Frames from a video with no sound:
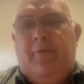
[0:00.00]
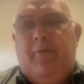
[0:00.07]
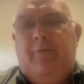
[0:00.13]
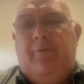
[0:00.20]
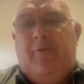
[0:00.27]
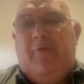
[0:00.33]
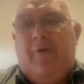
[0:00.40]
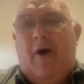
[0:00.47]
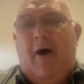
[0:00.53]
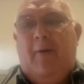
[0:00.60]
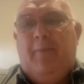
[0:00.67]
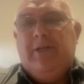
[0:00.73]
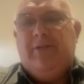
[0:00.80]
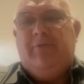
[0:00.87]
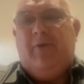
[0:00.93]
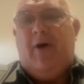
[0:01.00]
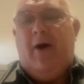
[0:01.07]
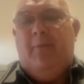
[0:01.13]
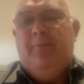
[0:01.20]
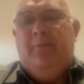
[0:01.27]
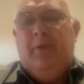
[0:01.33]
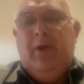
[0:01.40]
farmers
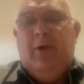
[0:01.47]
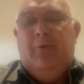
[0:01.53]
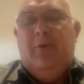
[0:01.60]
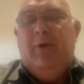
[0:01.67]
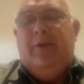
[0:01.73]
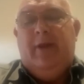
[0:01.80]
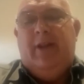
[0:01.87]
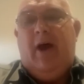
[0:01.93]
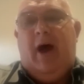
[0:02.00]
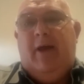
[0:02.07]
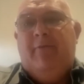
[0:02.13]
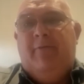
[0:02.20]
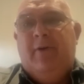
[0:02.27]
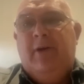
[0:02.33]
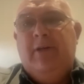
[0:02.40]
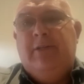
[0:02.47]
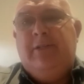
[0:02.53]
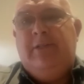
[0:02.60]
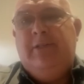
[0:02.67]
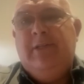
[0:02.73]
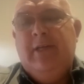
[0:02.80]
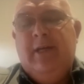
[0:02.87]
farm with a
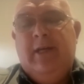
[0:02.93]
diverse